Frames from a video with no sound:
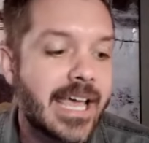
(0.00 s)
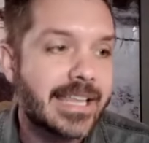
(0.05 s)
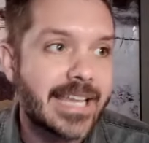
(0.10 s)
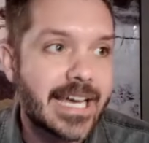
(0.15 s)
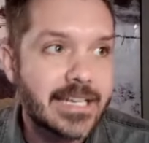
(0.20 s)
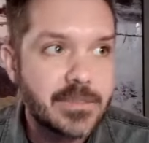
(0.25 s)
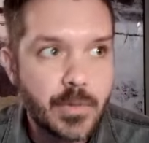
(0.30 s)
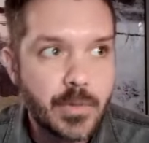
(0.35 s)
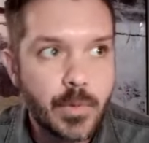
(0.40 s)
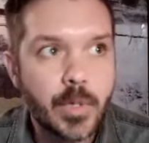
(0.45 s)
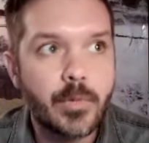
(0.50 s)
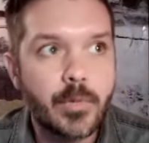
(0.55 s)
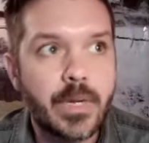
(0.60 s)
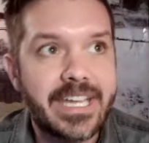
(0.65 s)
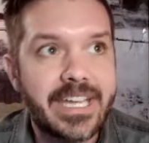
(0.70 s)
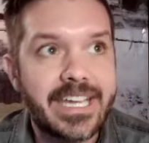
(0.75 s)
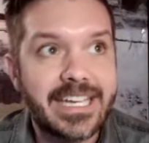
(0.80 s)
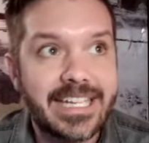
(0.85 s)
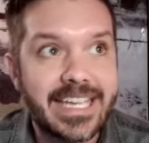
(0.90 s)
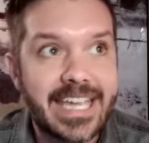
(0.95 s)
that's where
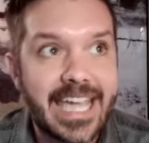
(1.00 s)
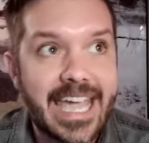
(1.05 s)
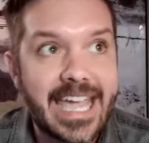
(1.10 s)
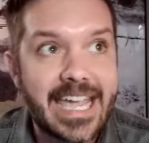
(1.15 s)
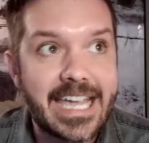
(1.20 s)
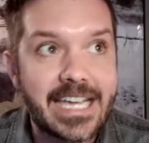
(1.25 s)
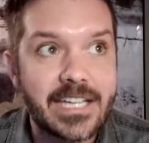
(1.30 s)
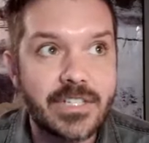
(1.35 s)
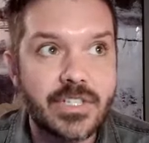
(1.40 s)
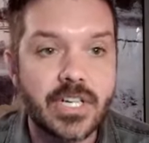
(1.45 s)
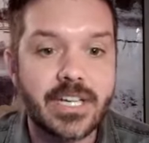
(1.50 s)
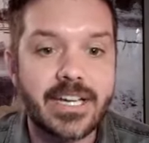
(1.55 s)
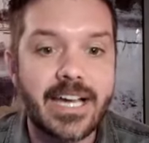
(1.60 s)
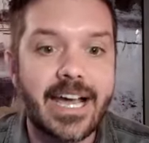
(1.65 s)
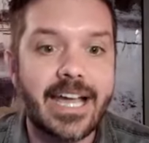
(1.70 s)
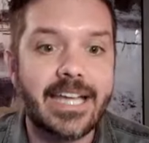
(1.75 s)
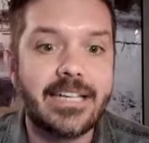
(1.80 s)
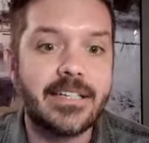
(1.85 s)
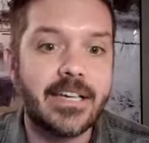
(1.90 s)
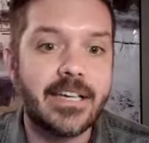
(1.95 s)
we engage a
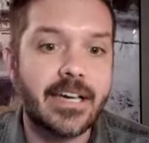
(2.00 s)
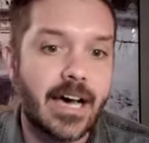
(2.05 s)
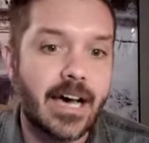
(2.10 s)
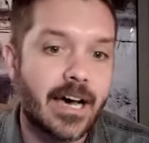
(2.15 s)
kind